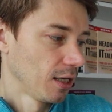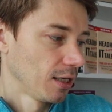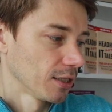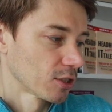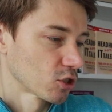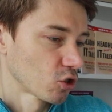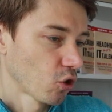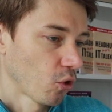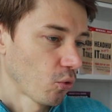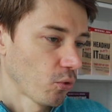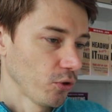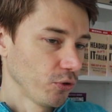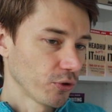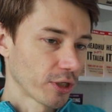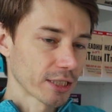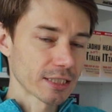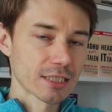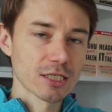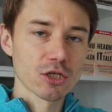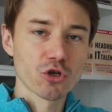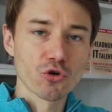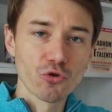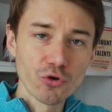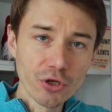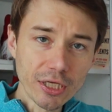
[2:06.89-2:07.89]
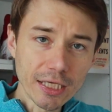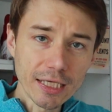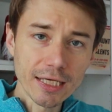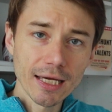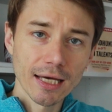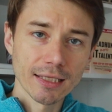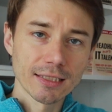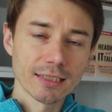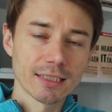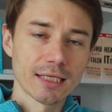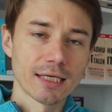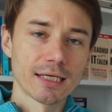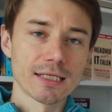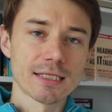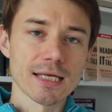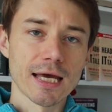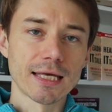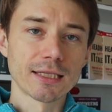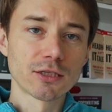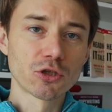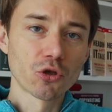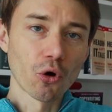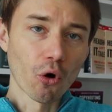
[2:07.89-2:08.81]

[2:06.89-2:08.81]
So you can screen candidates and